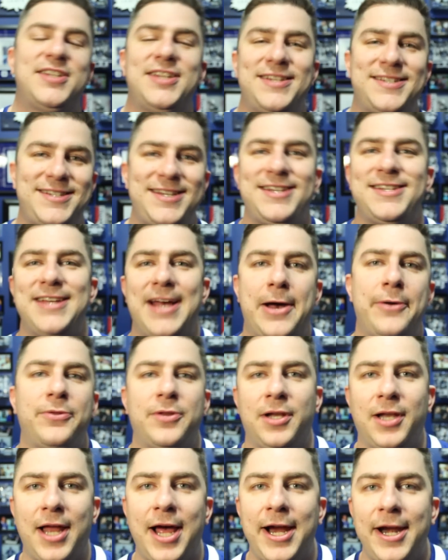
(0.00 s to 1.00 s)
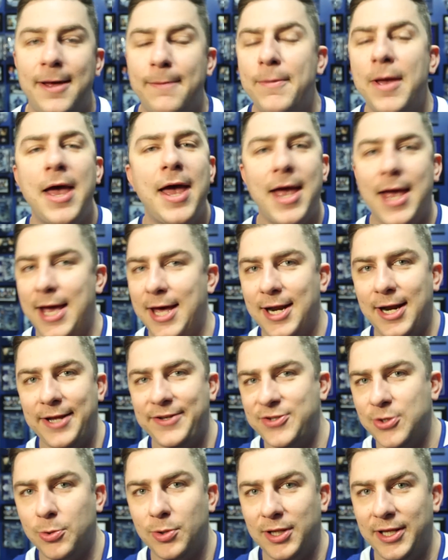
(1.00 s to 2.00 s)
Ceci down the lineup, and
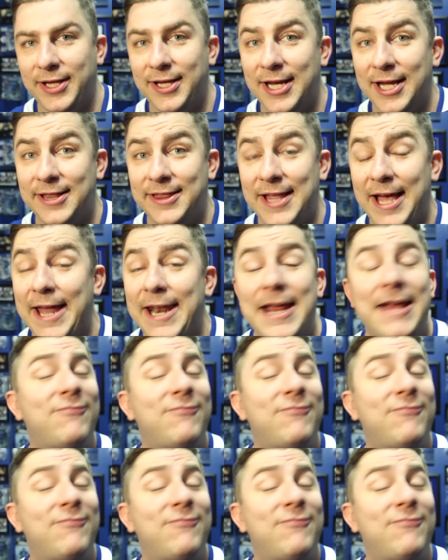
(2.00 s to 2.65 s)
I totally get that.